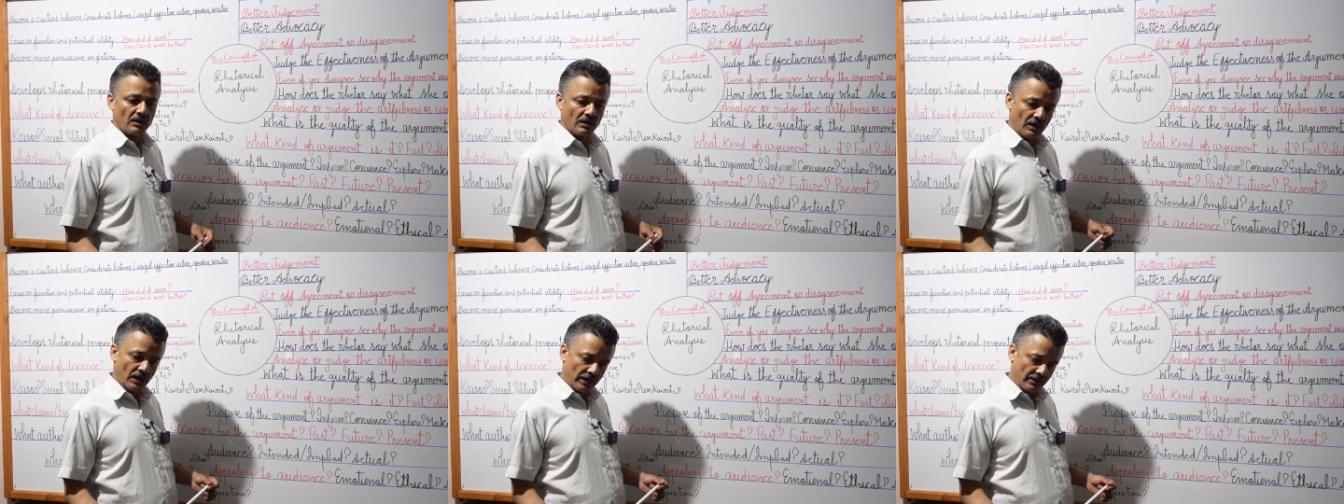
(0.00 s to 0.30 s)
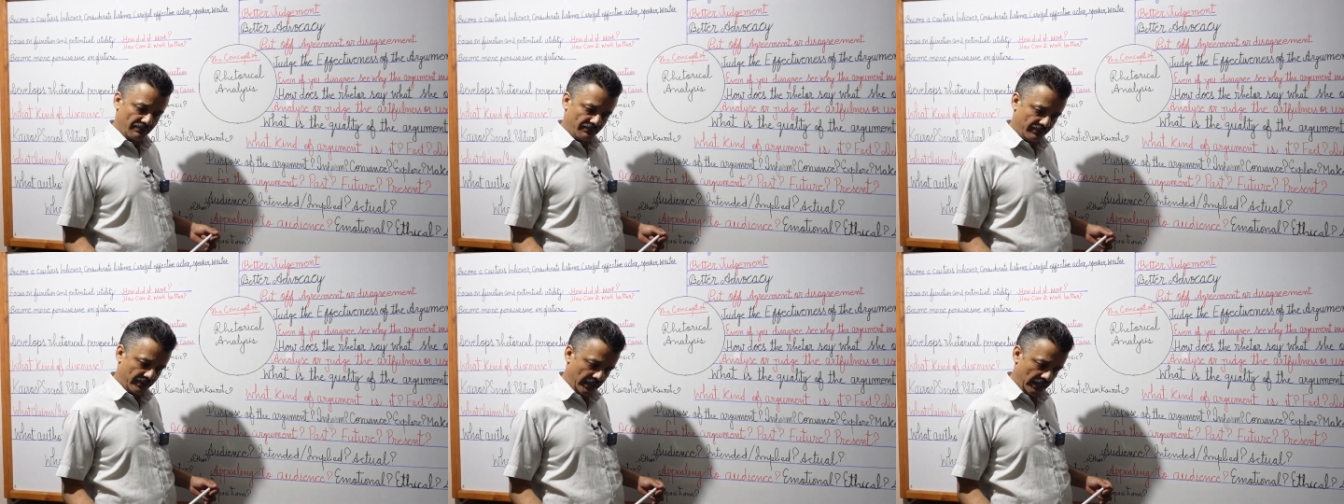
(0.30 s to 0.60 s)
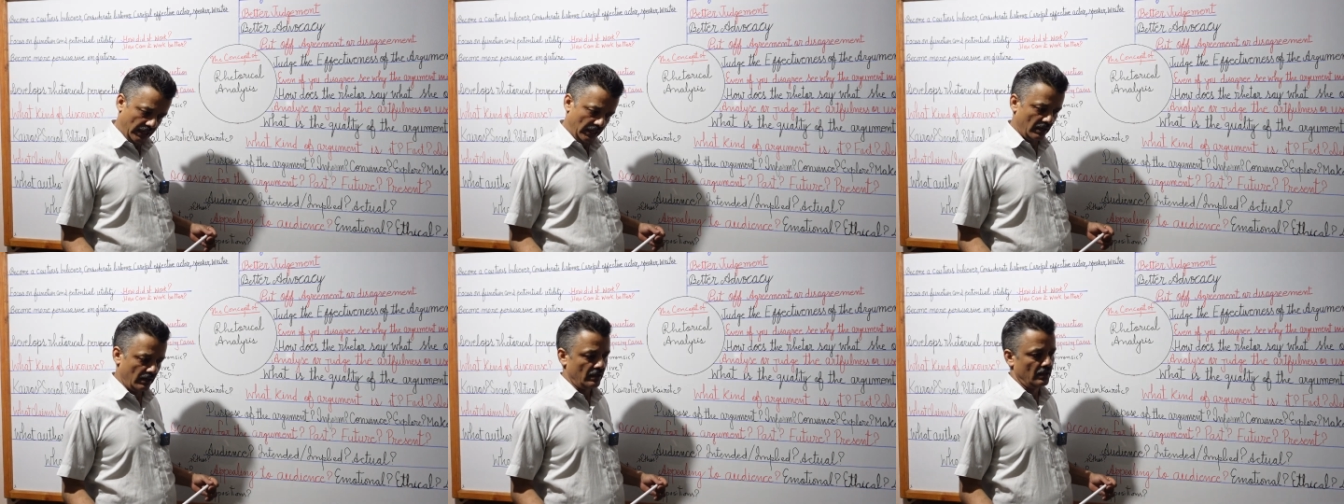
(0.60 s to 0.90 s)
I
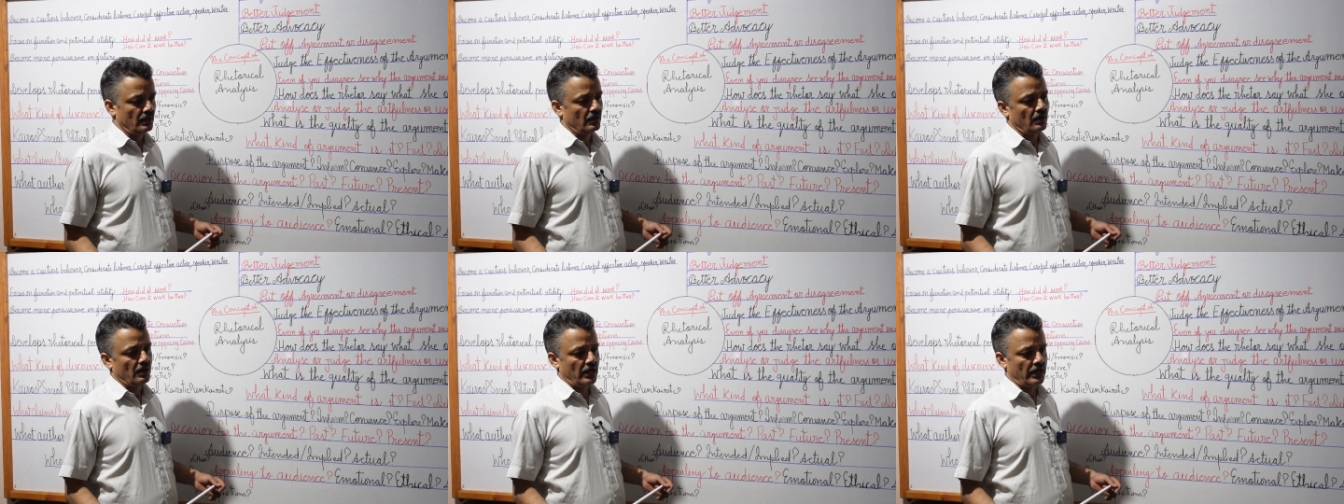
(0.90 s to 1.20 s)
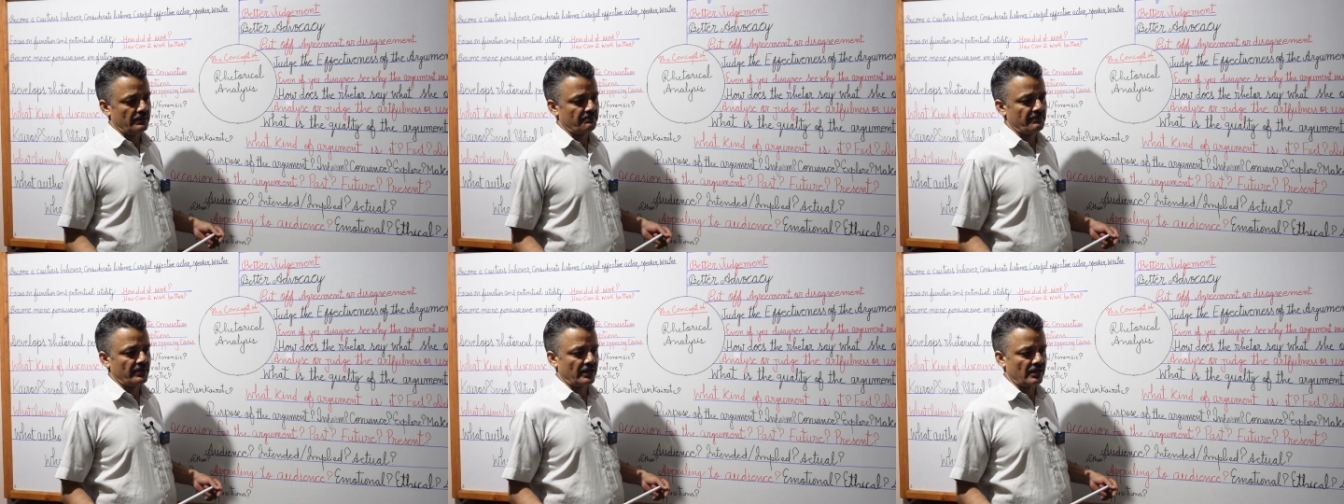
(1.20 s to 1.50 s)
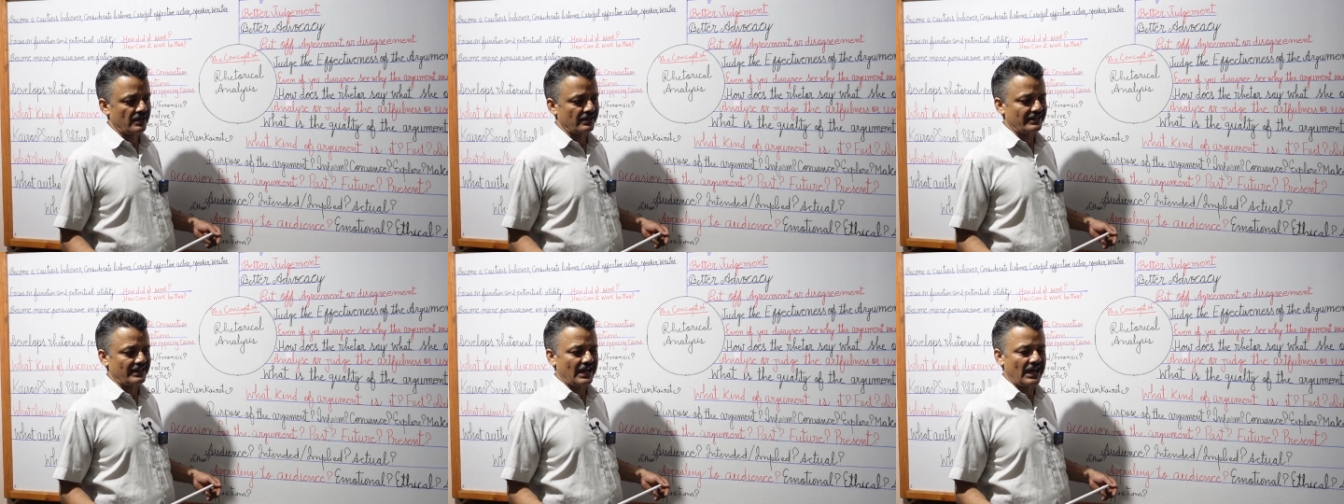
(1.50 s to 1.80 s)
feel I may
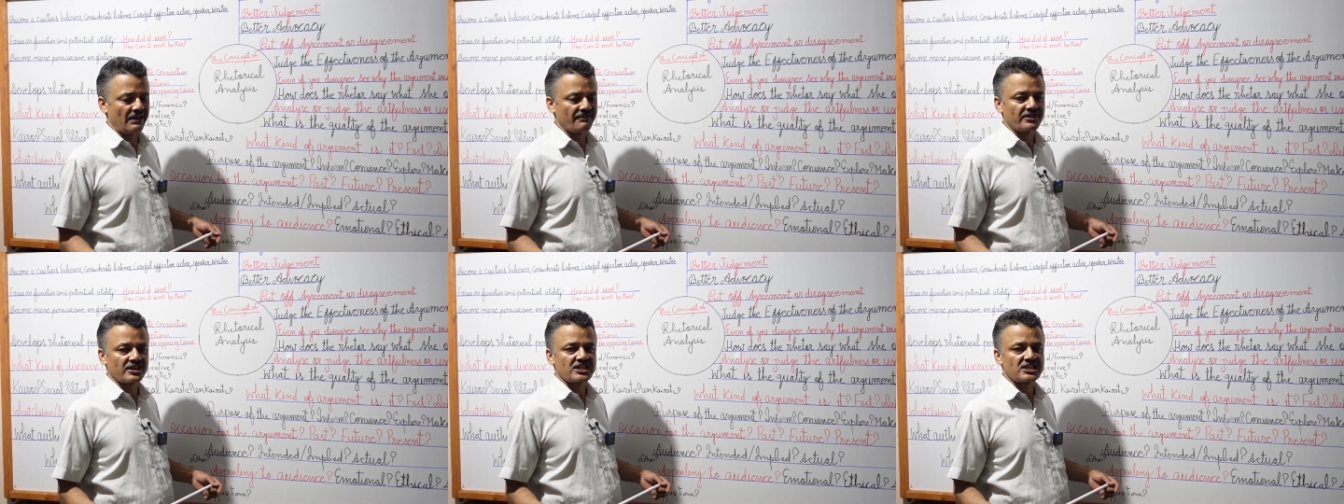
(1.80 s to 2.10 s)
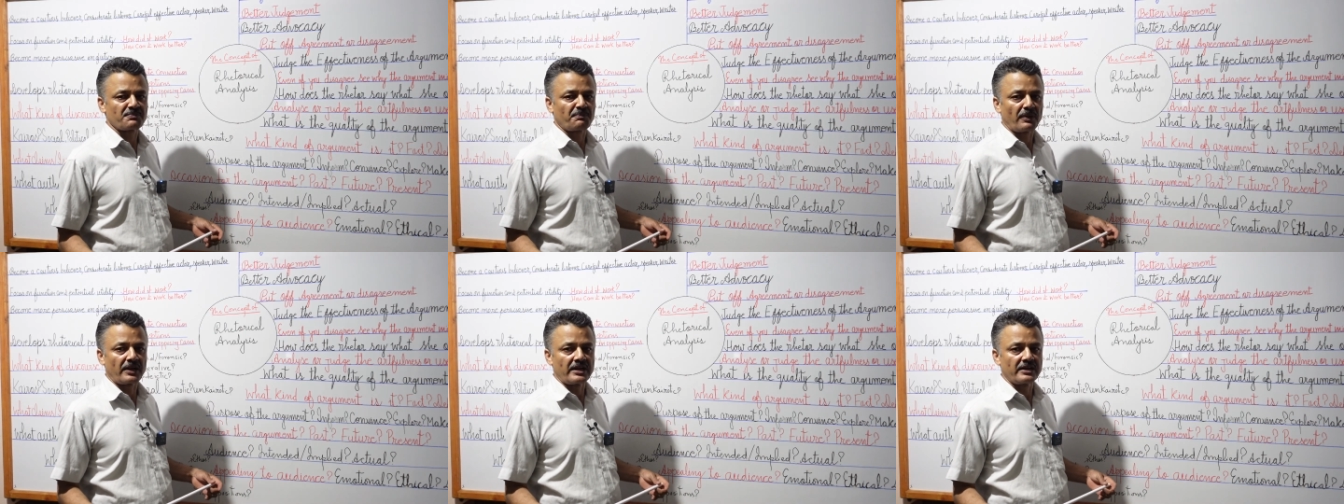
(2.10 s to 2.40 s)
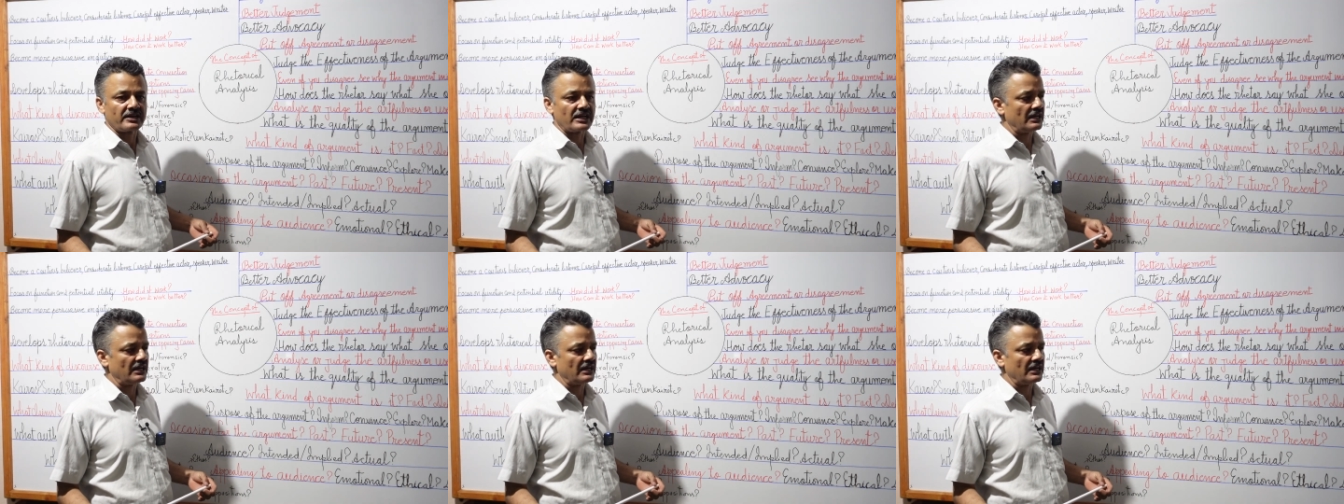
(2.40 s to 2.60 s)
not have explained